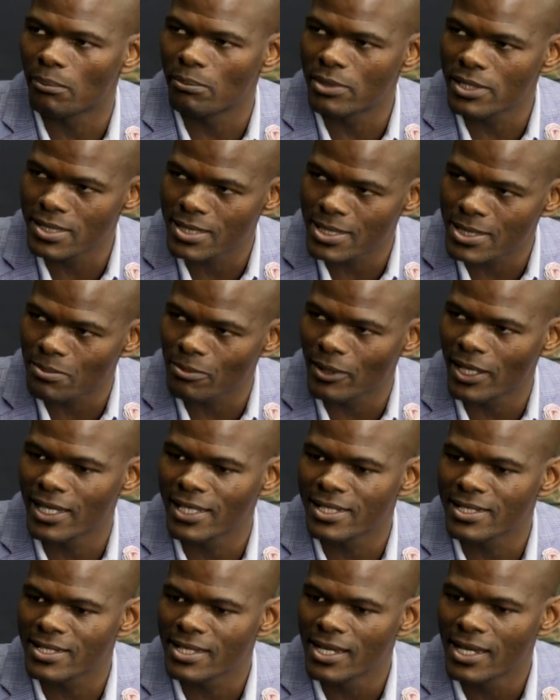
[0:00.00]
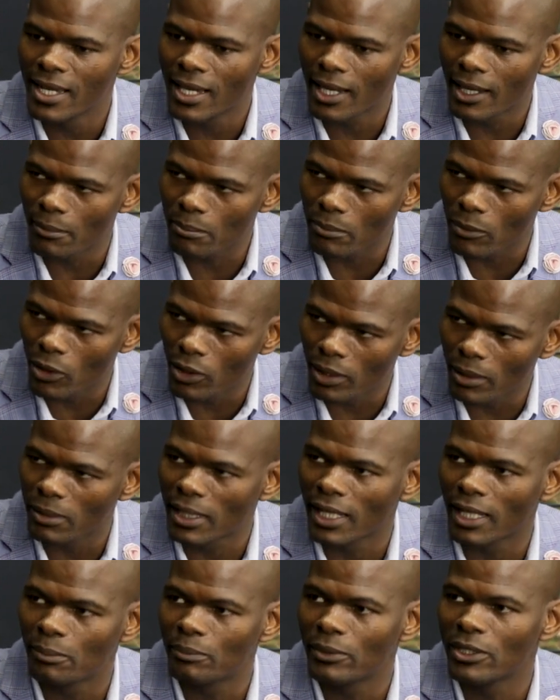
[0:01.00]
business plans, I'm
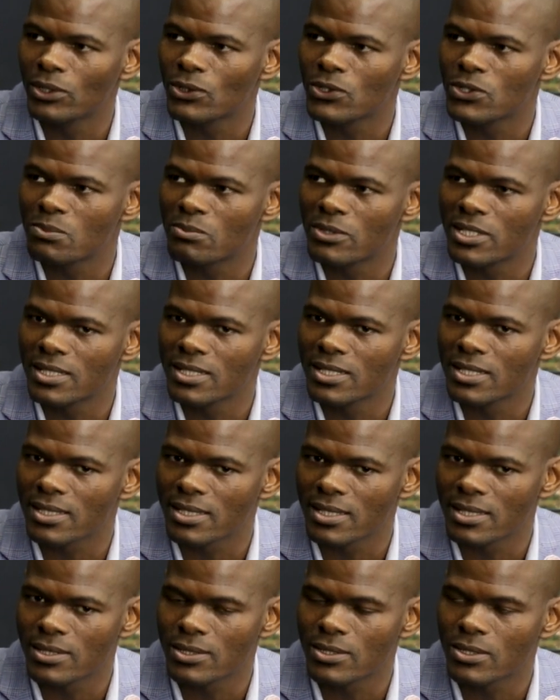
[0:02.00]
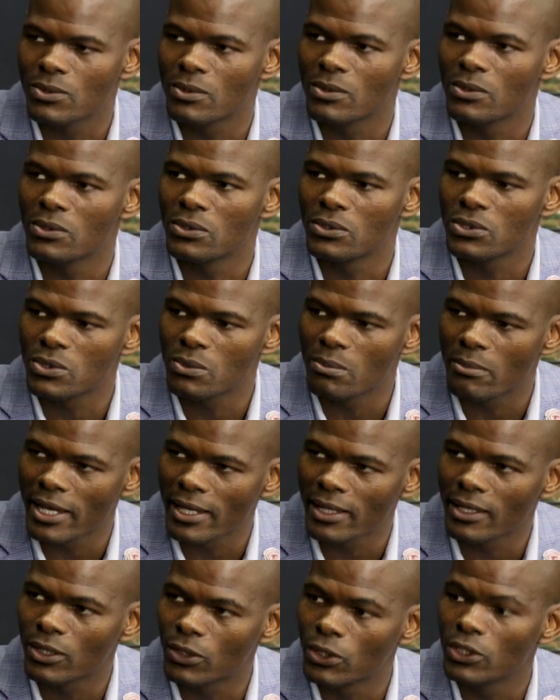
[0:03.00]
helping those businesses to
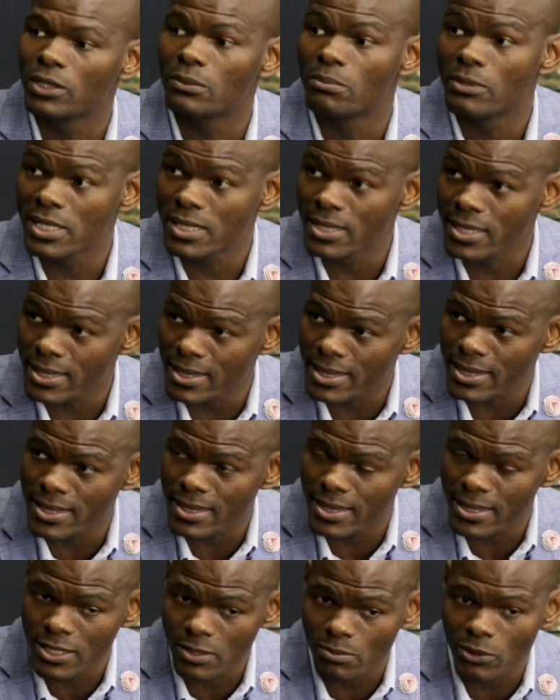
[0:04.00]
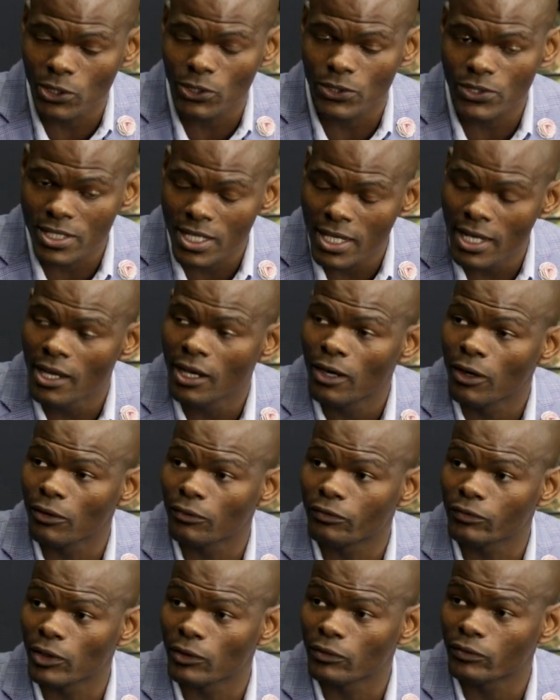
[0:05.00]
make good business decisions because
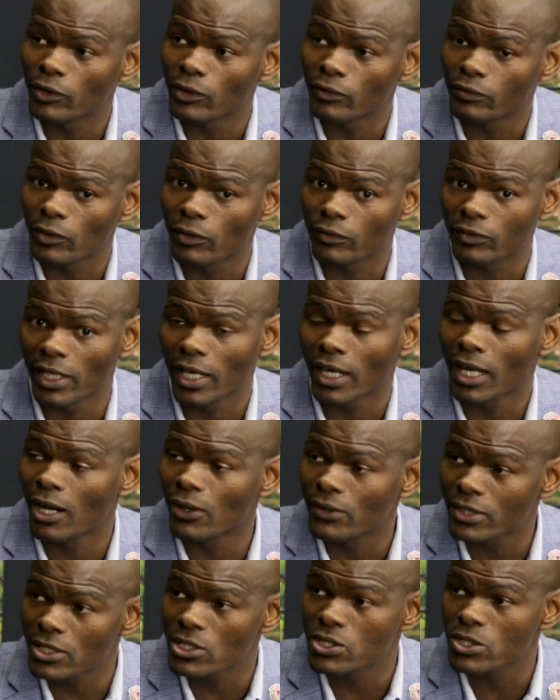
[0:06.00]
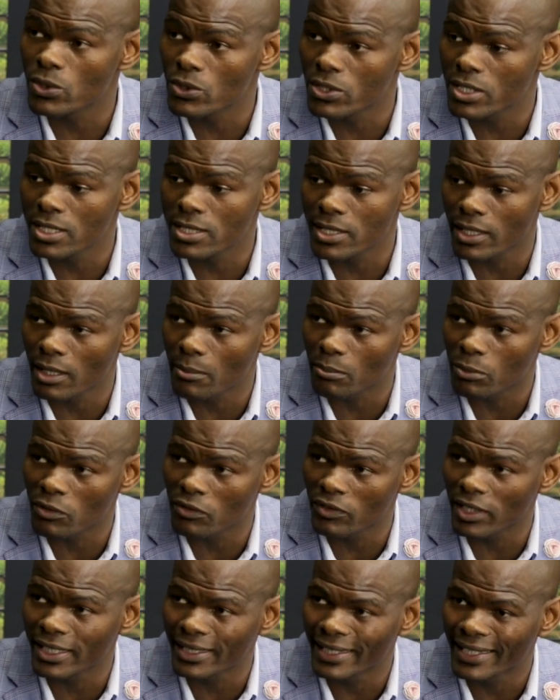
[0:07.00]
of the accounting solutions that I'm
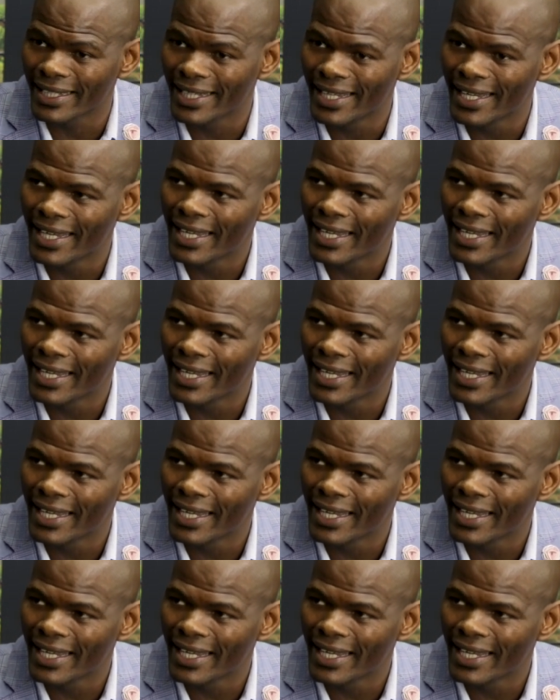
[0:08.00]
providing,